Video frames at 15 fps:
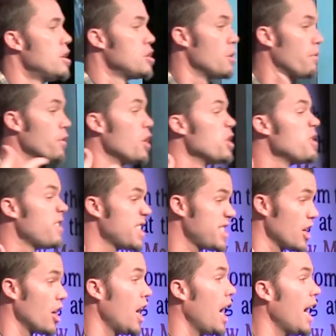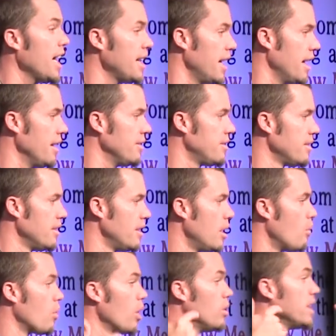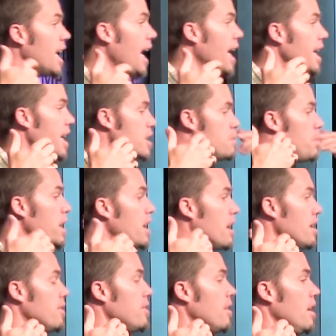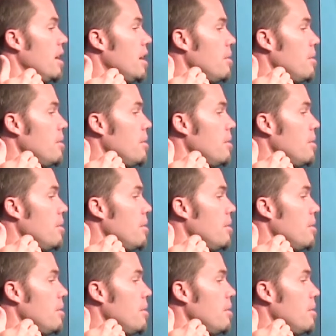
So, for those of us that are hotheads, we're only hotheads because